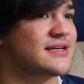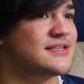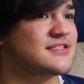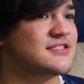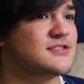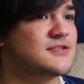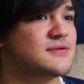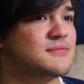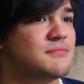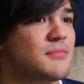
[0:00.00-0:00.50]

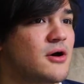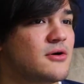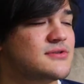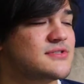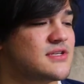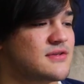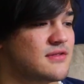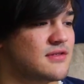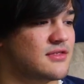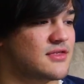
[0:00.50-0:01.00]
as
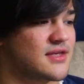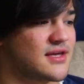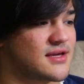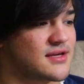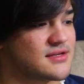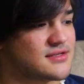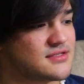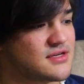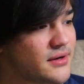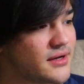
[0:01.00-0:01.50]
most of the
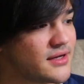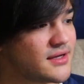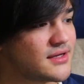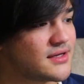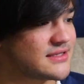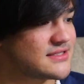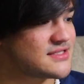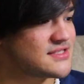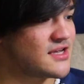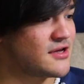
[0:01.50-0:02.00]
things, but
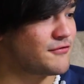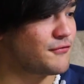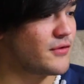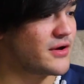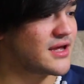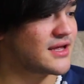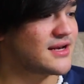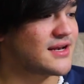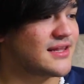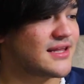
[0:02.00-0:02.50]
let's see if we
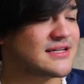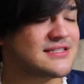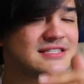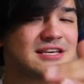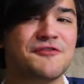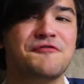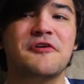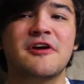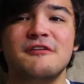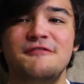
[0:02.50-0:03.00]

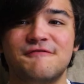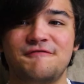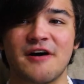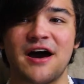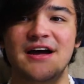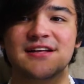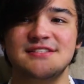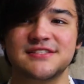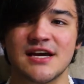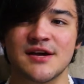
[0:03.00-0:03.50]
can
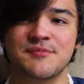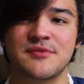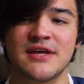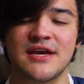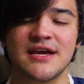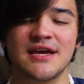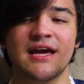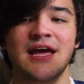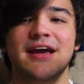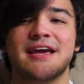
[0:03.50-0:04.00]
find
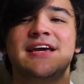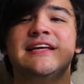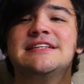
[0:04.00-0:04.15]
something that